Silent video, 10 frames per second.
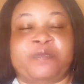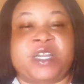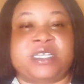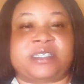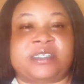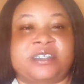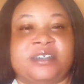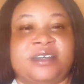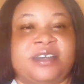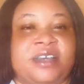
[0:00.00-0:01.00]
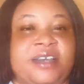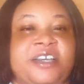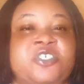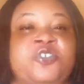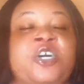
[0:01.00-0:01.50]
Please
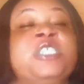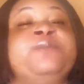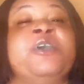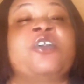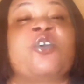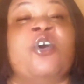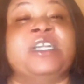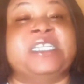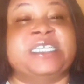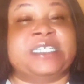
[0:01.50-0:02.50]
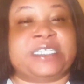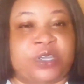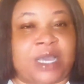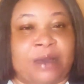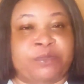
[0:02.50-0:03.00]
just be running
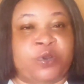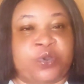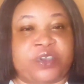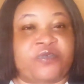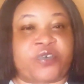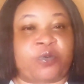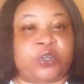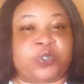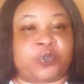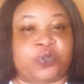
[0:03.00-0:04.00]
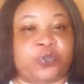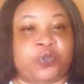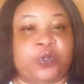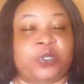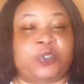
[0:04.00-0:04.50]
and be looking for what to do